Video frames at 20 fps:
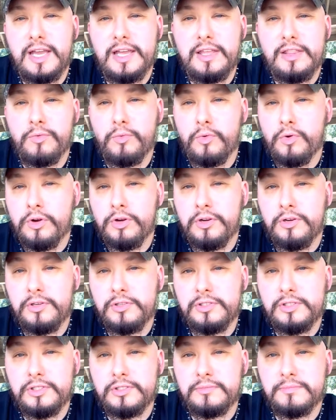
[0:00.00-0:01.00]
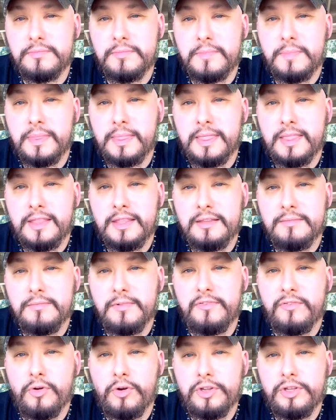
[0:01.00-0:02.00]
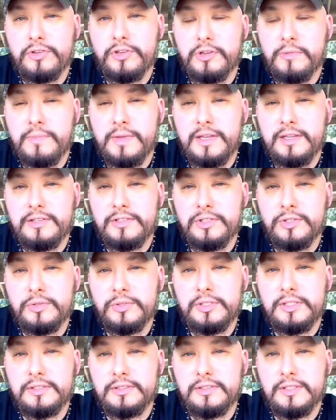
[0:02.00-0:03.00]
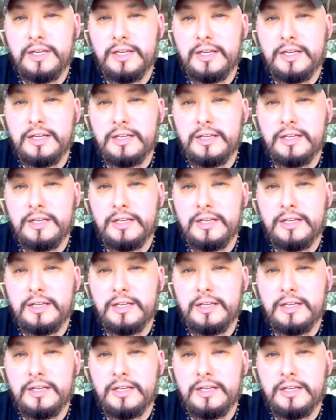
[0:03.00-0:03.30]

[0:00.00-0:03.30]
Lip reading: say the words before you commit to it.